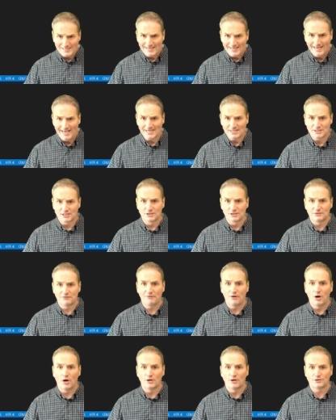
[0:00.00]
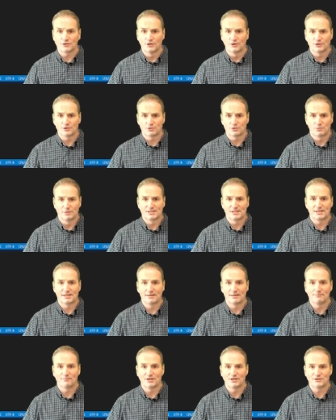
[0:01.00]
hex is false, you notice we
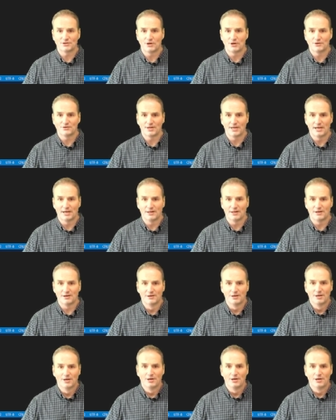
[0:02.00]
skip this altogether